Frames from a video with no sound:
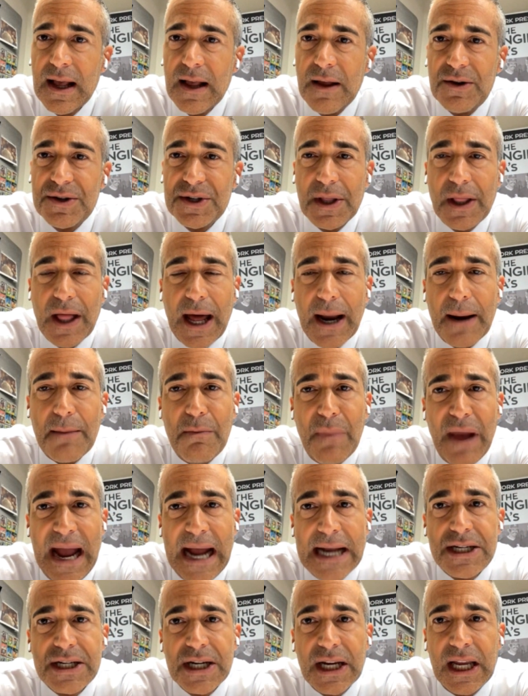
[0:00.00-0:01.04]
There's a lot of
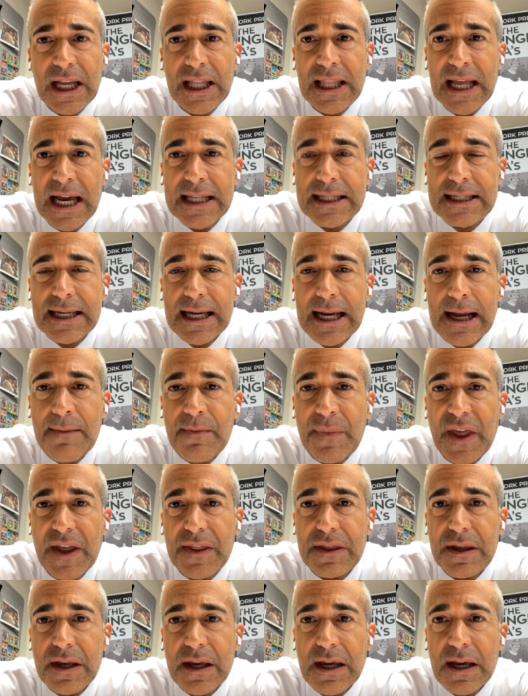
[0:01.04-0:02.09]
magic in that team
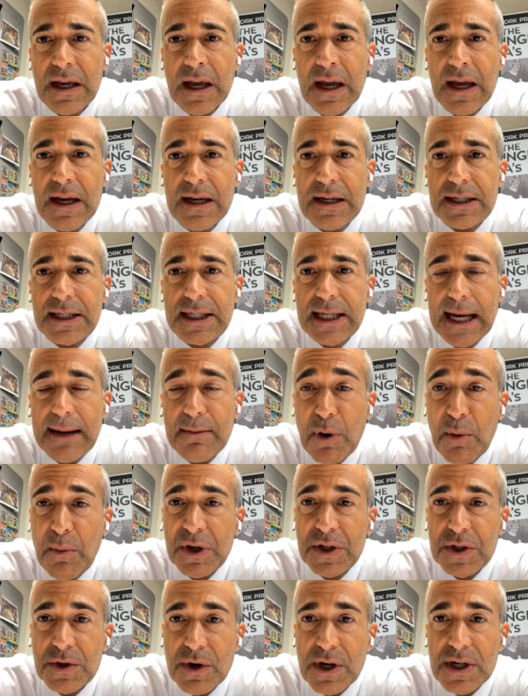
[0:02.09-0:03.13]
that the
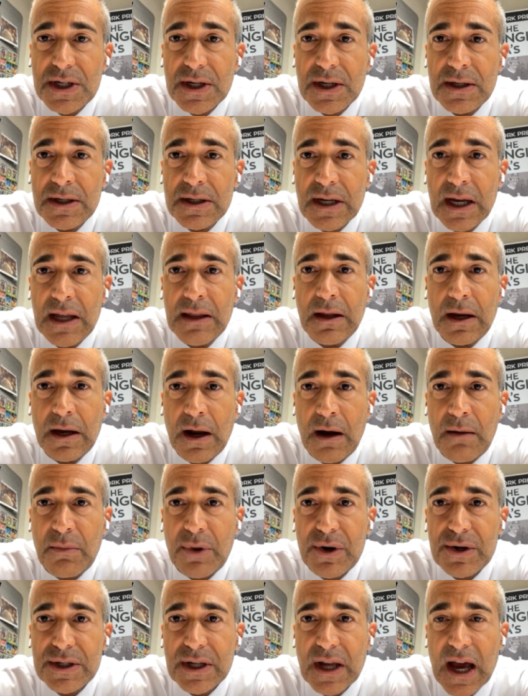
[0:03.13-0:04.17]
sabermetricians and the
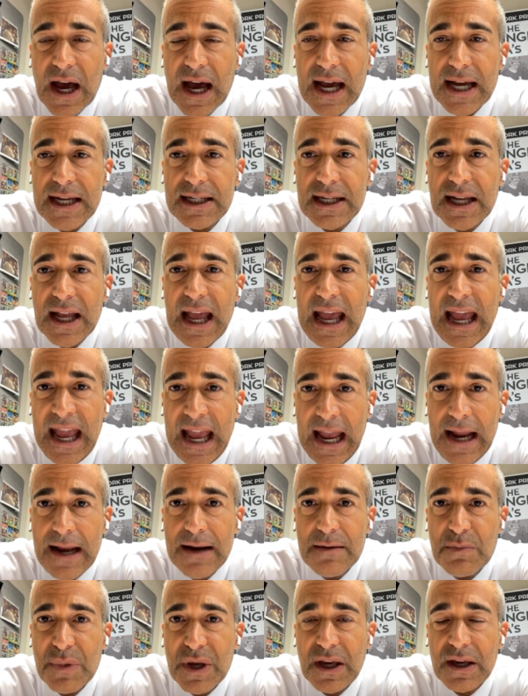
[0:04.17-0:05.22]
numbers guys
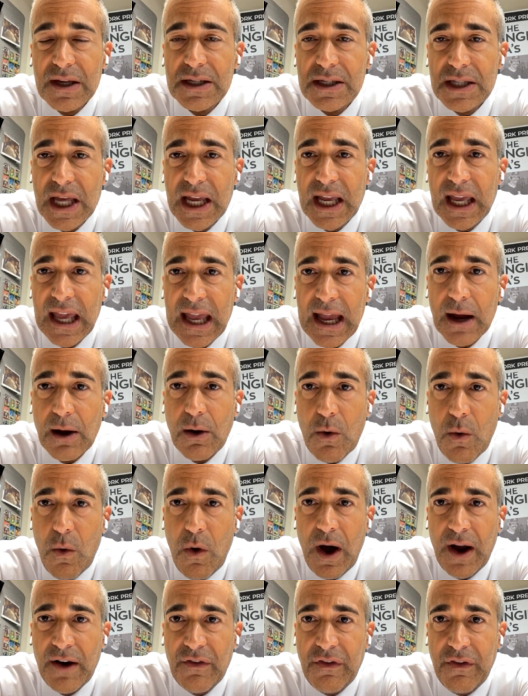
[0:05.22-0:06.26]
hate because they can't
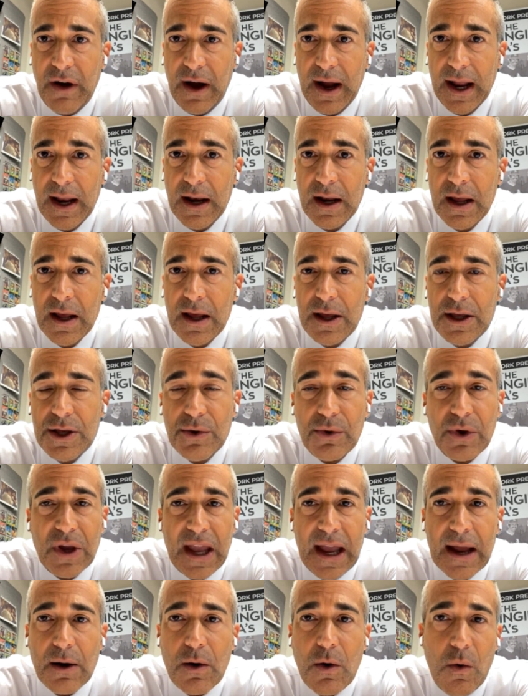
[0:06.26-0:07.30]
quantify it. You
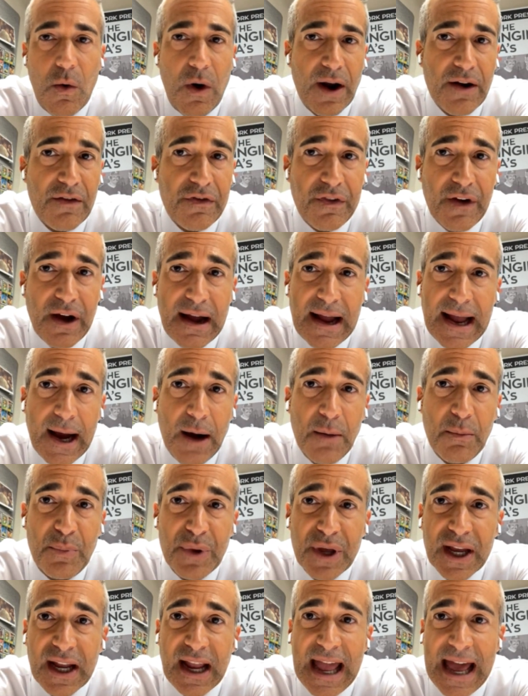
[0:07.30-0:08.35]
can't quantify how
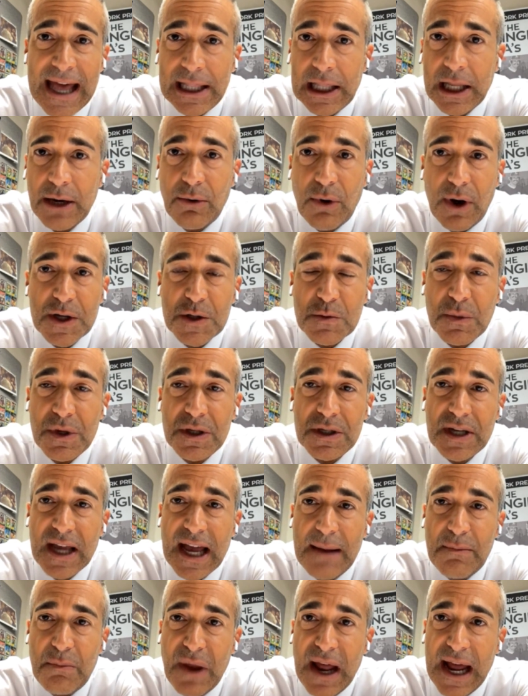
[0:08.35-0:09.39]
big Adley Rutschman's
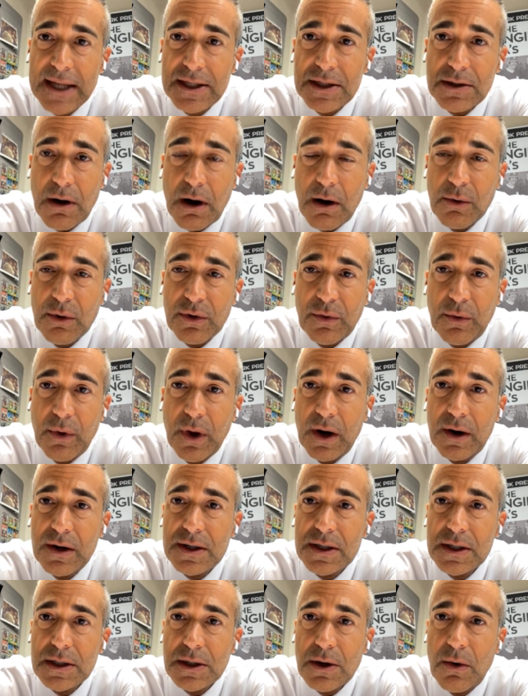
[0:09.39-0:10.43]
at-bats are with
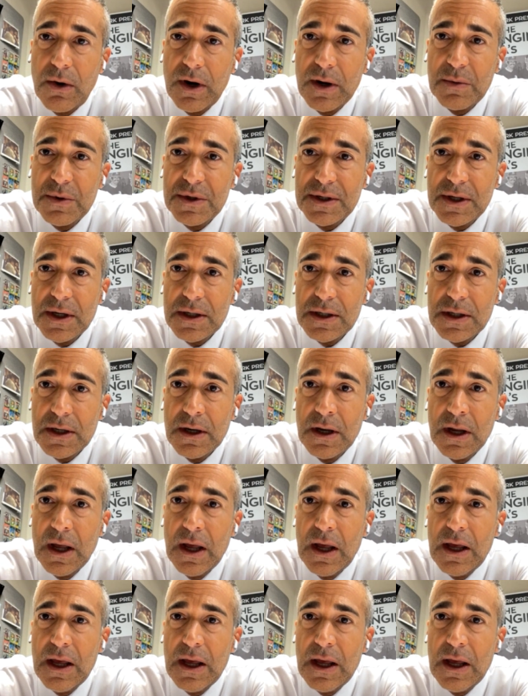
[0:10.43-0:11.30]
runners in scoring position.